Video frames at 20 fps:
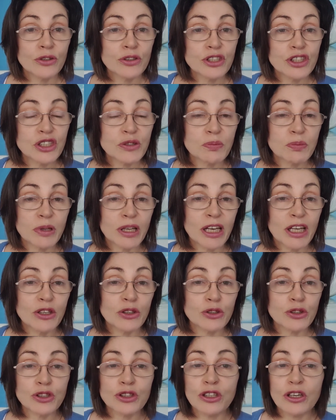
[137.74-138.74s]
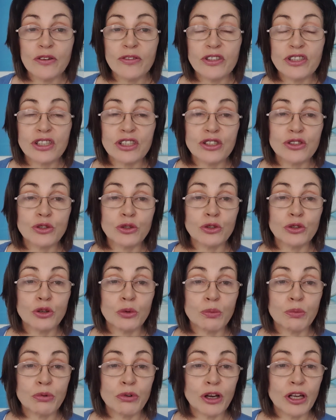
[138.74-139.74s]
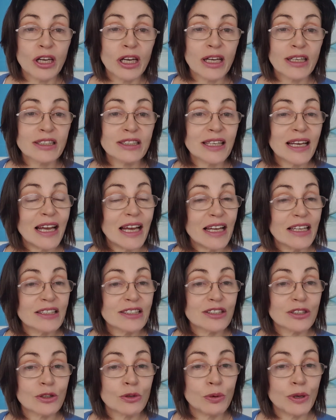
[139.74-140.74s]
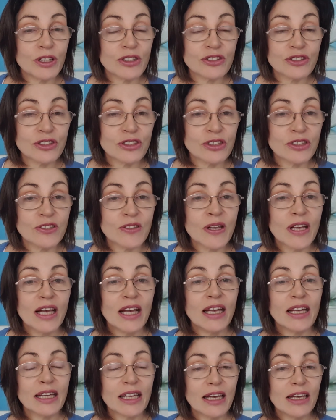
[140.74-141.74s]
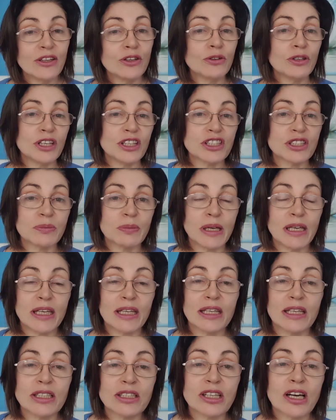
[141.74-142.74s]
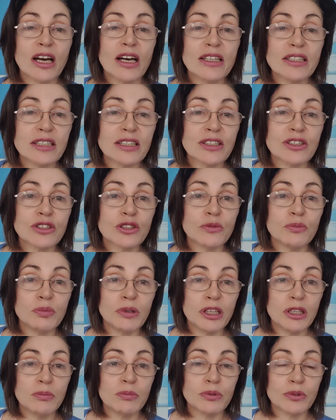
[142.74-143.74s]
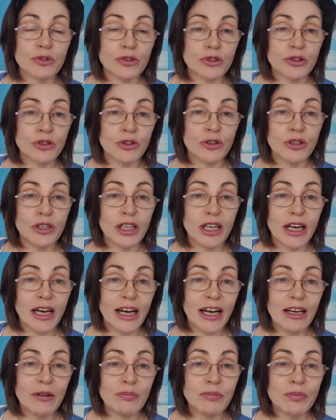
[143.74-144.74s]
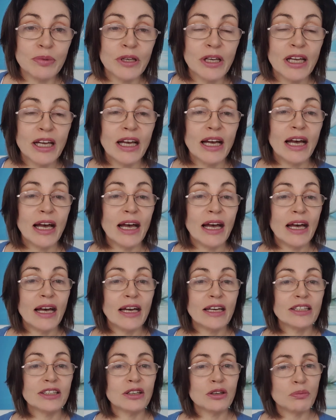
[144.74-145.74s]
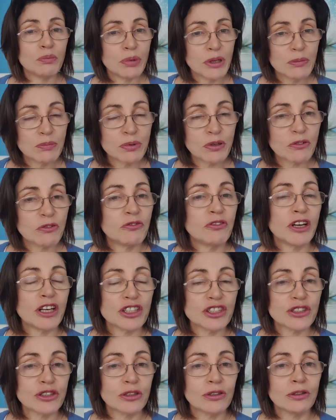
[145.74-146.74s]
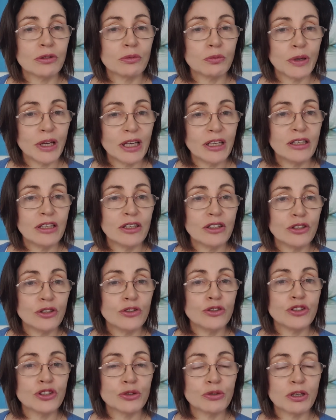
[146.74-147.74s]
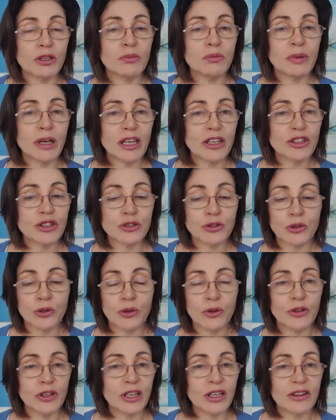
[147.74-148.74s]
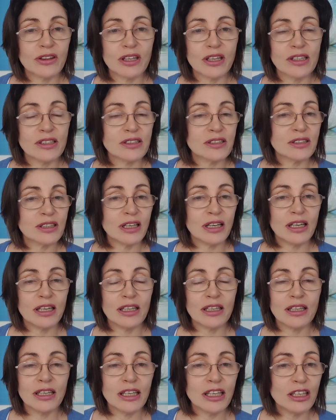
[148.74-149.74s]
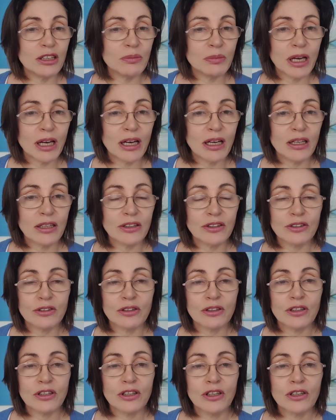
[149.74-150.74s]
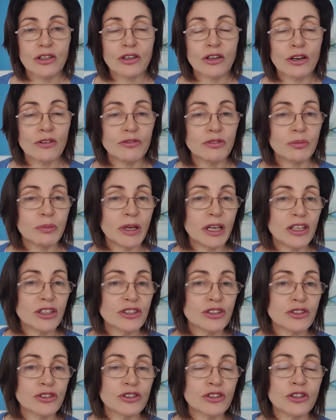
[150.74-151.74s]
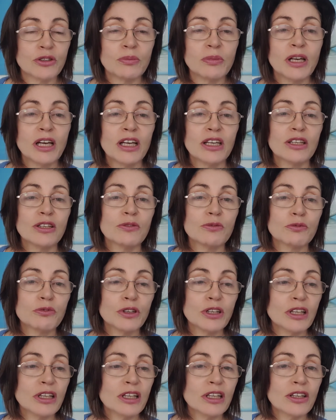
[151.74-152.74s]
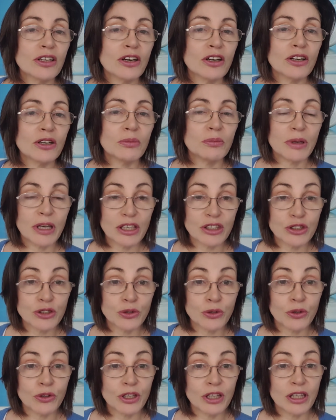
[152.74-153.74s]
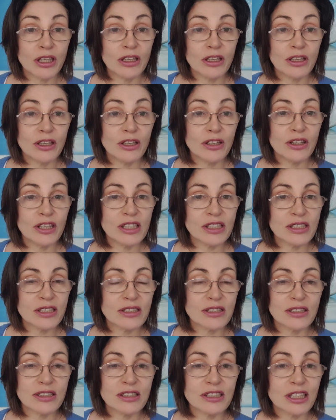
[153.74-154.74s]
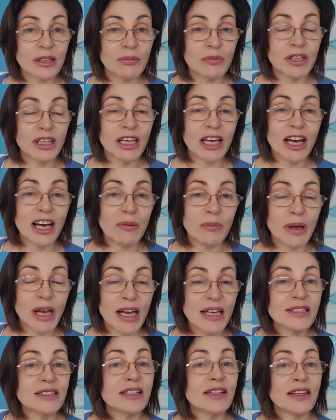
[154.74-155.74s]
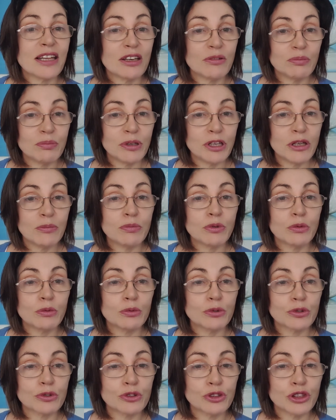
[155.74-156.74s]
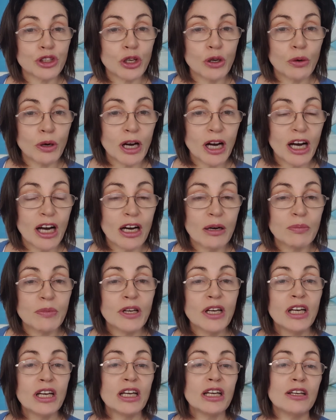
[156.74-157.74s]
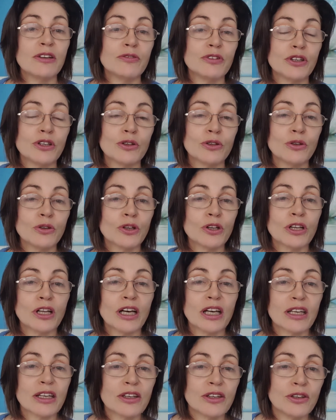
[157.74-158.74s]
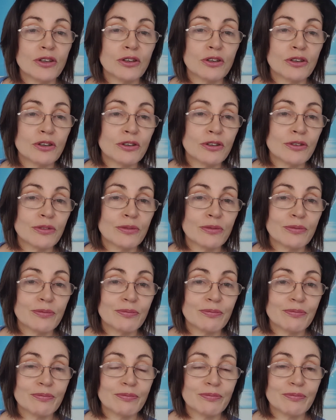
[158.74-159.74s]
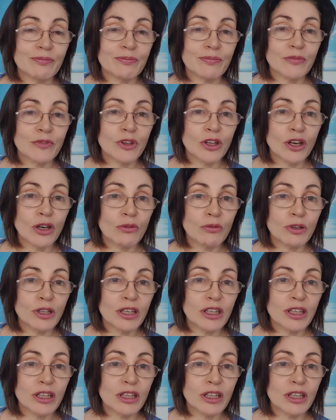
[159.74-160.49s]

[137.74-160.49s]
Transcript: display your services or your product, answer questions. Again, you need to make it enticing so people turn up, and be professional when you do it. Make sure that there's an email confirmation to them. You've really got to make sure that this isn't something haphazard, then people will show up. If you look like you're not